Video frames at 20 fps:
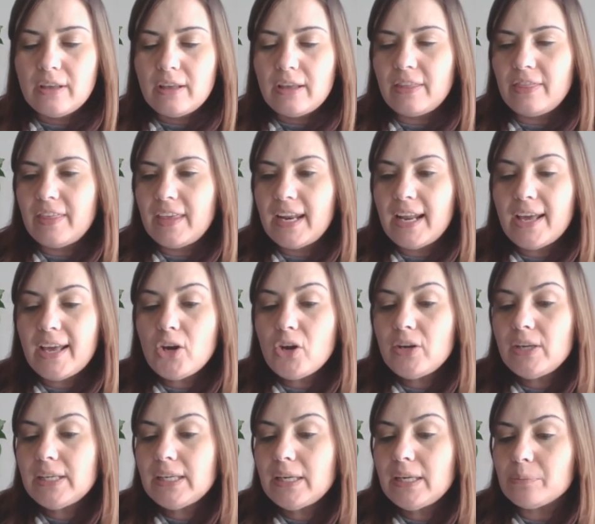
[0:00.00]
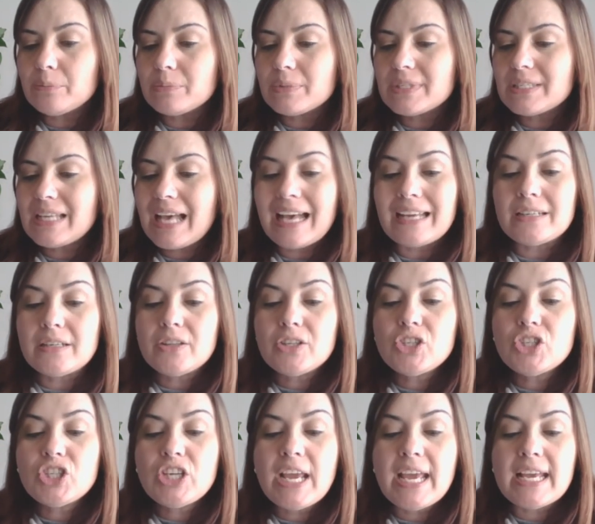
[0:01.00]
And then I got a glimpse under the
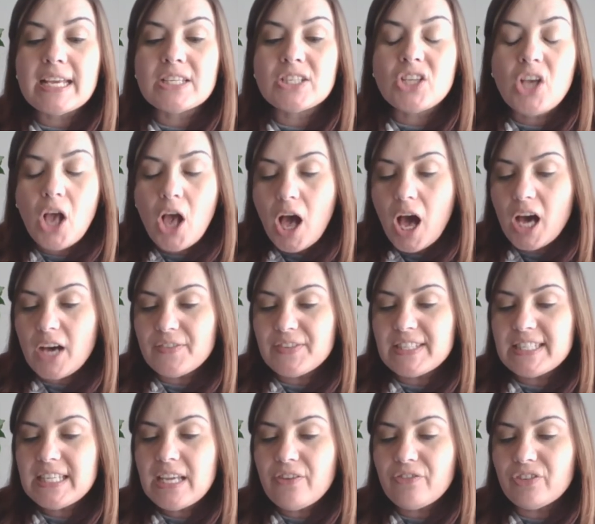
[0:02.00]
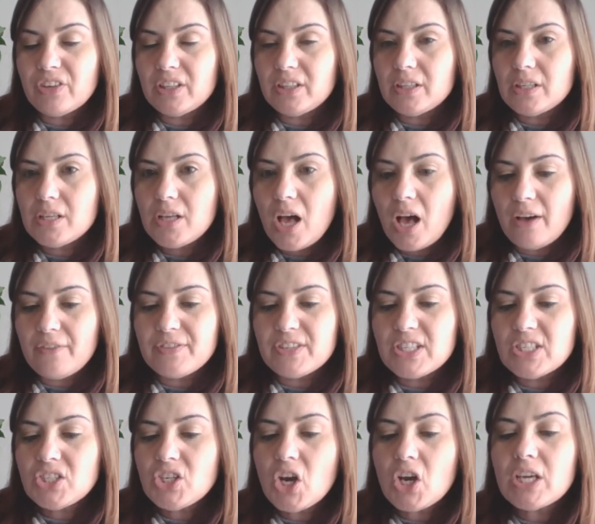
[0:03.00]
chairs of several of
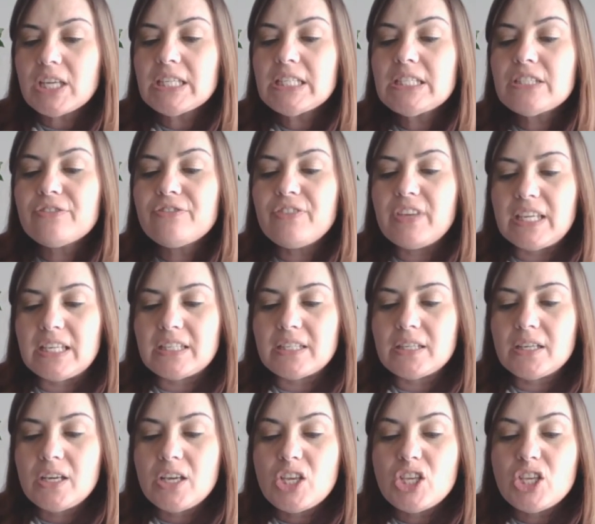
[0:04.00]
stockinged feet,